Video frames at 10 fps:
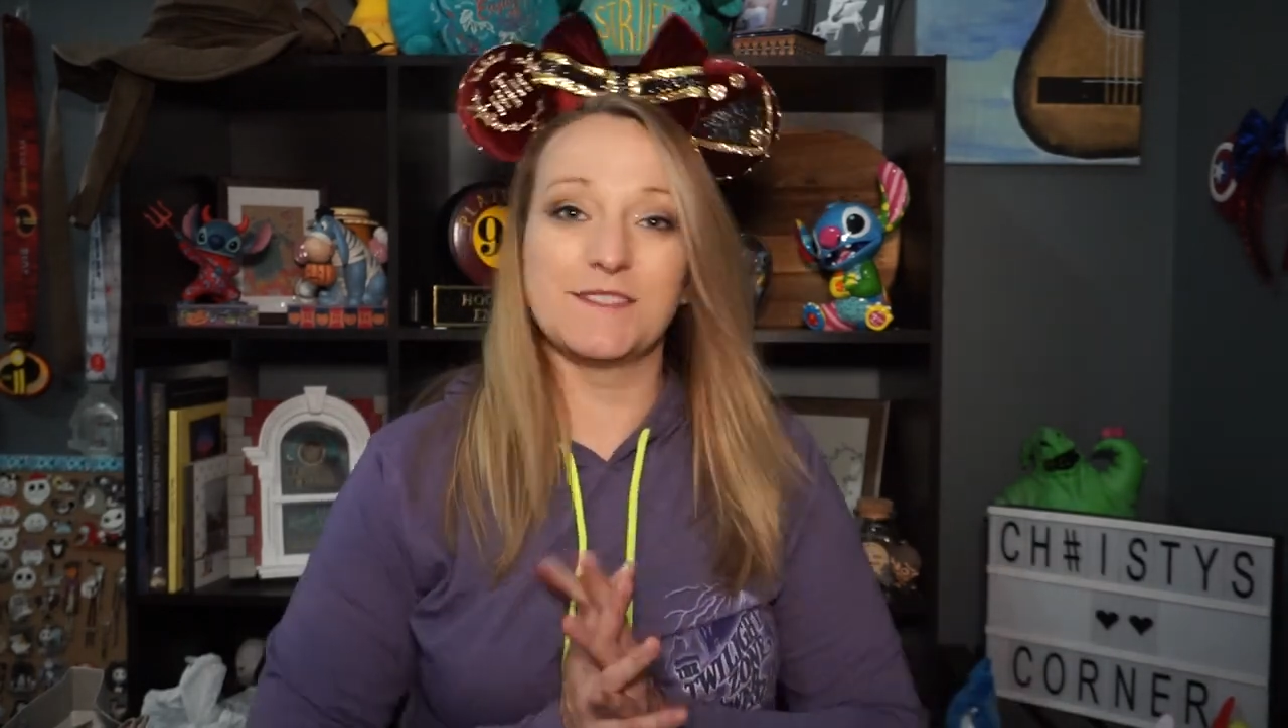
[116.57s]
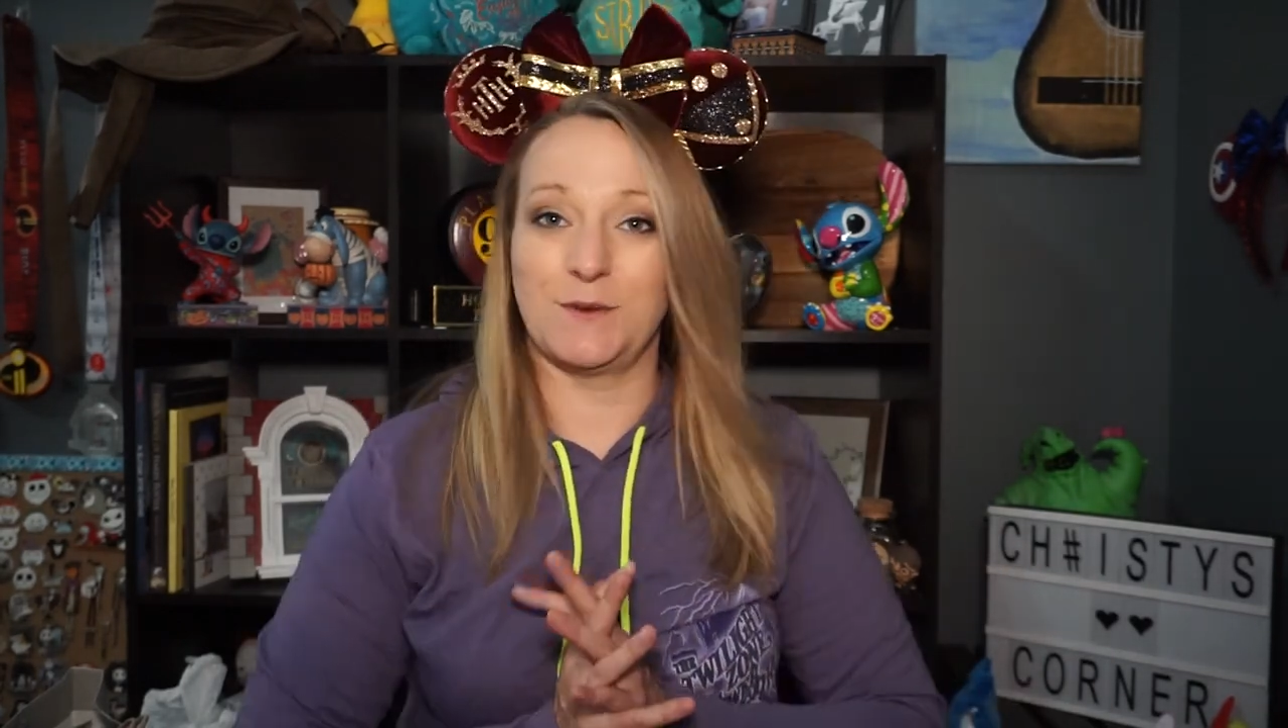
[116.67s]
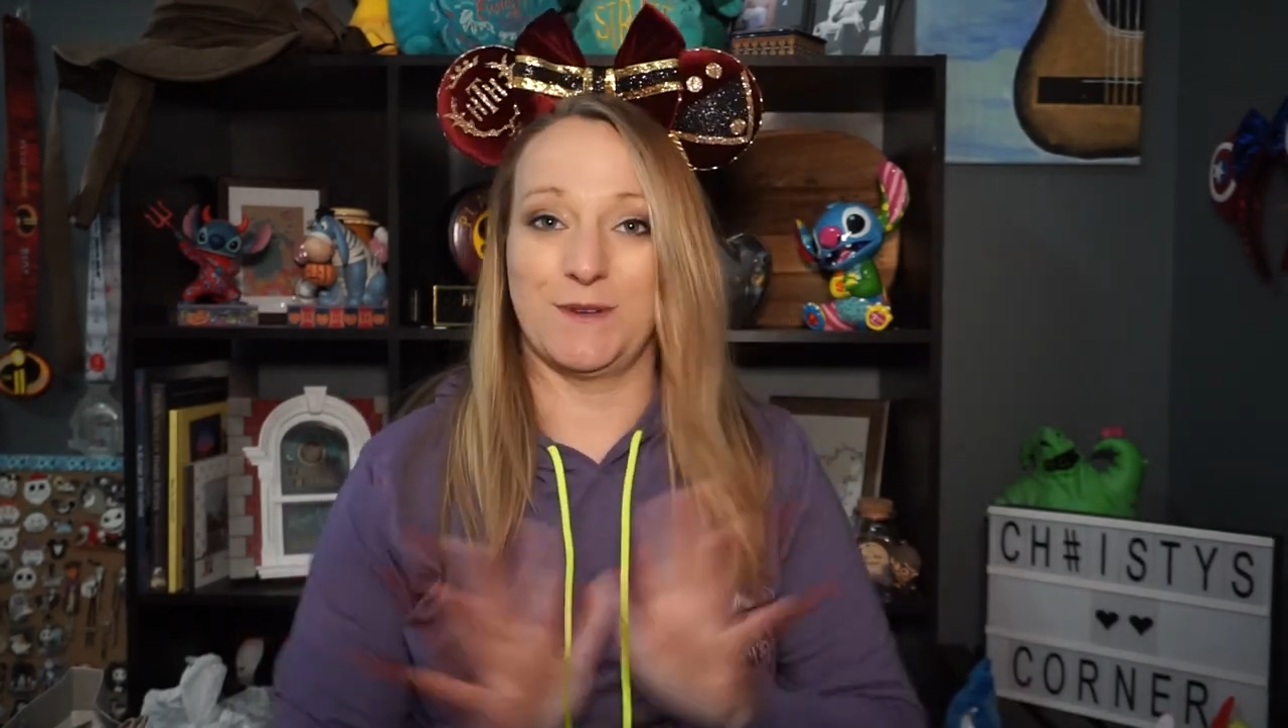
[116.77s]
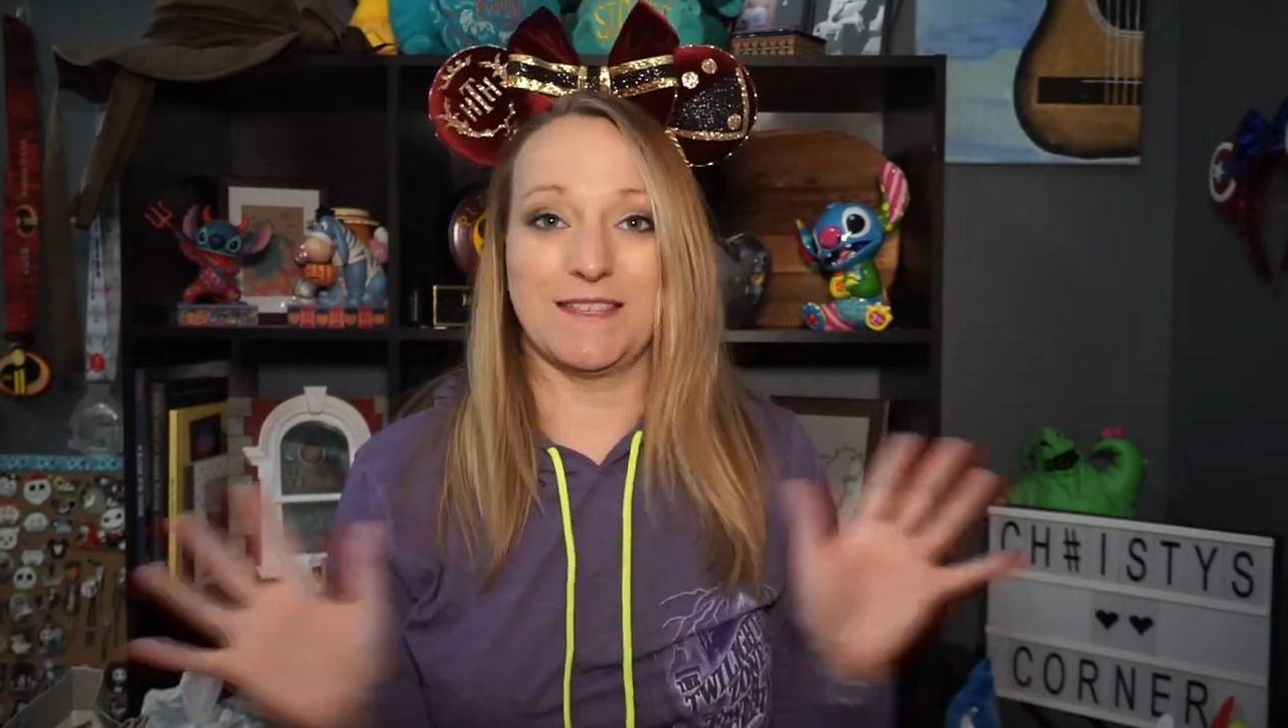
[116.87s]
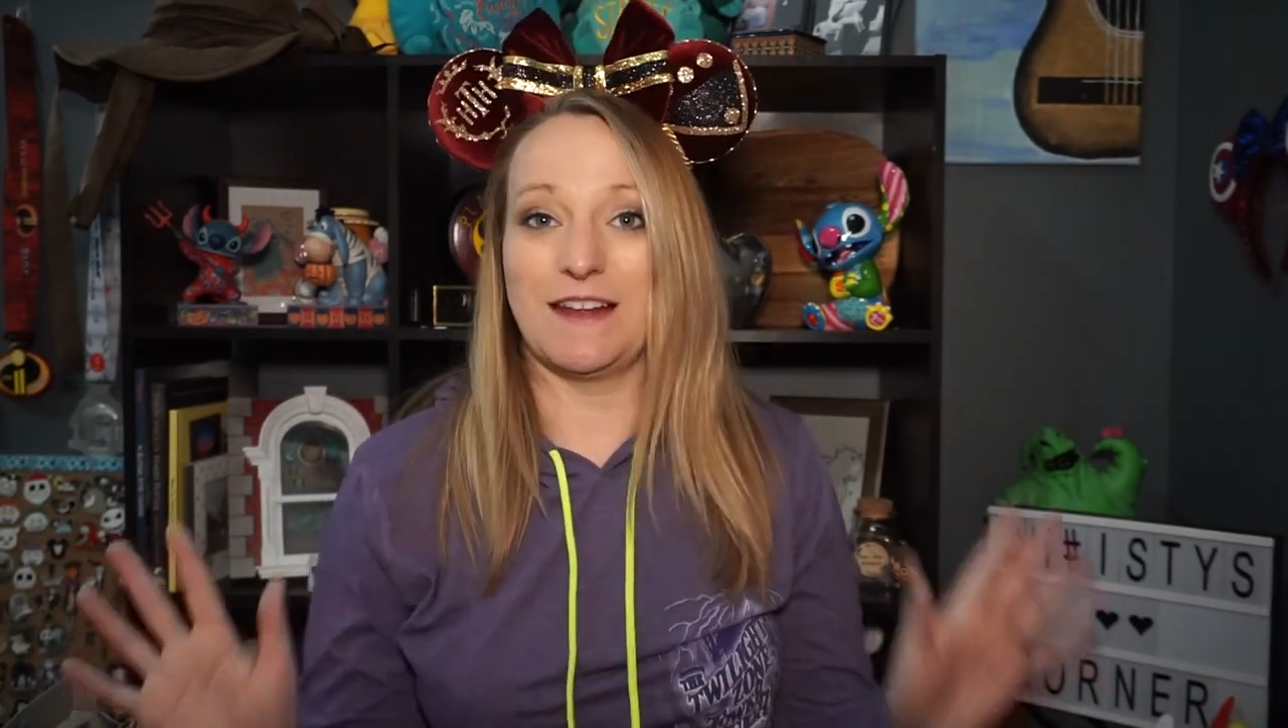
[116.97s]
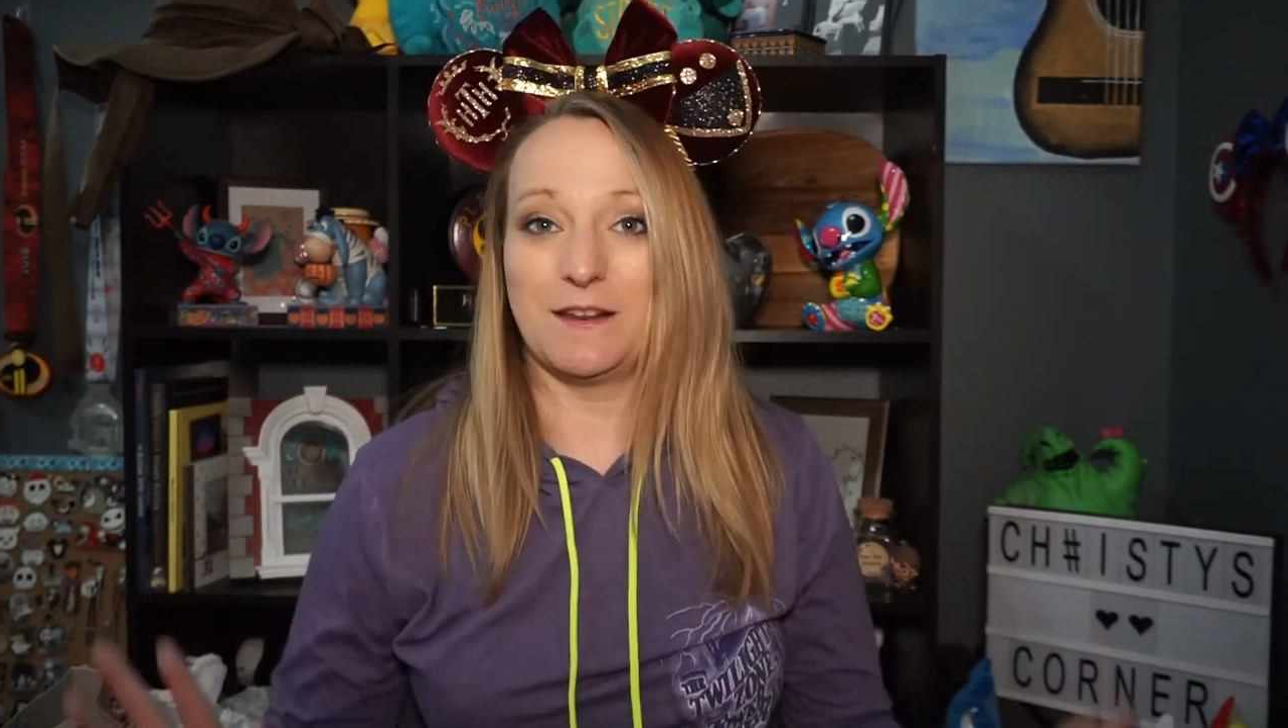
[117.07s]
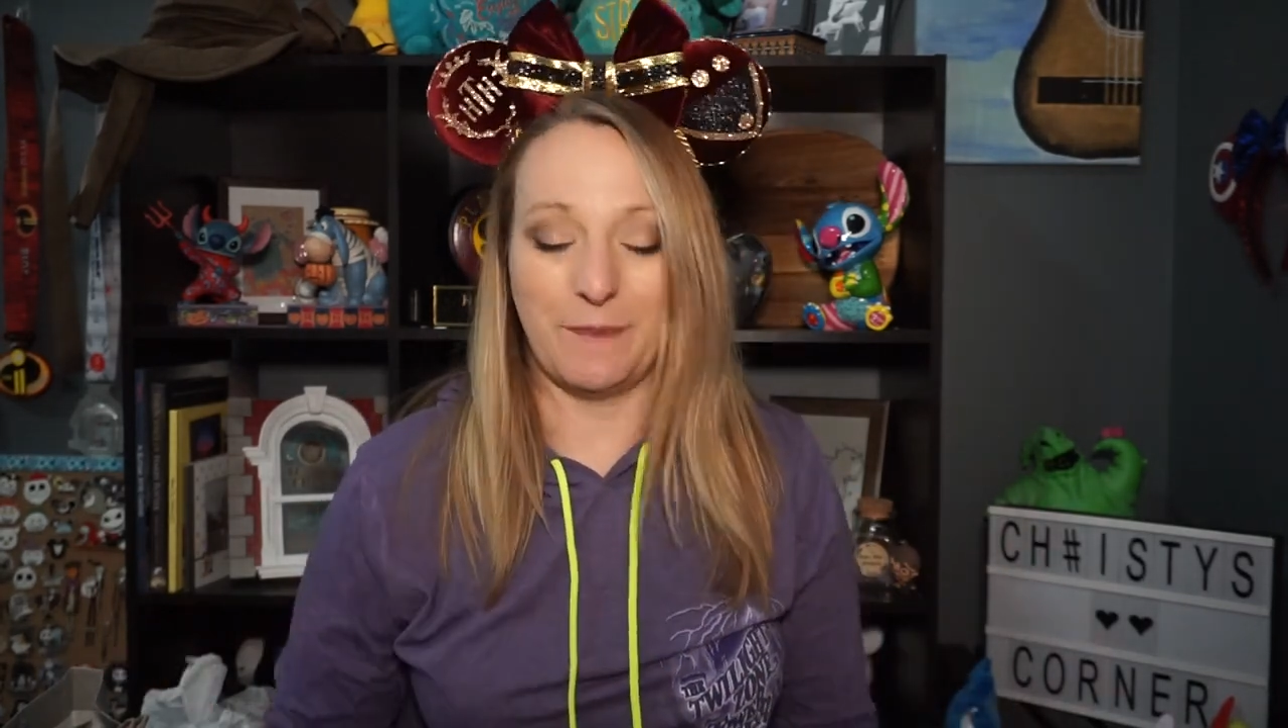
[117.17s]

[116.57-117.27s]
So excited